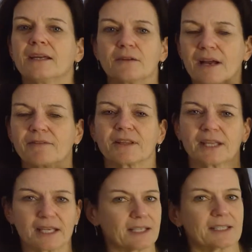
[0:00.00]
you have to
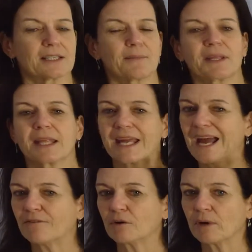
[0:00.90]
think, is it something that they
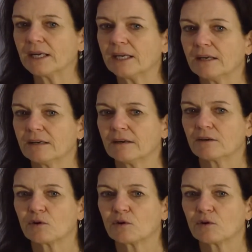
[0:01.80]
have already,